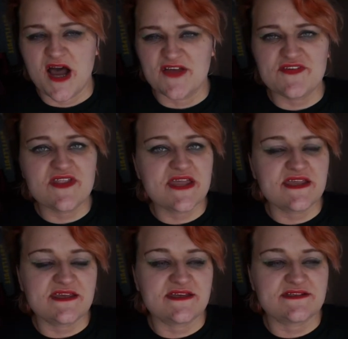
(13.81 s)
I feel
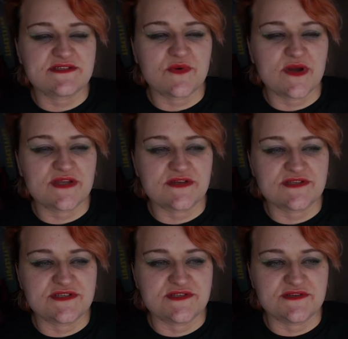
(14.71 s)
like it's quite
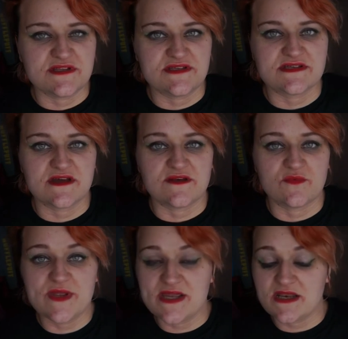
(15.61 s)
good to do these kind
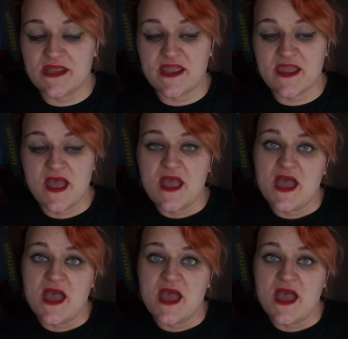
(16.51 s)
of weekly,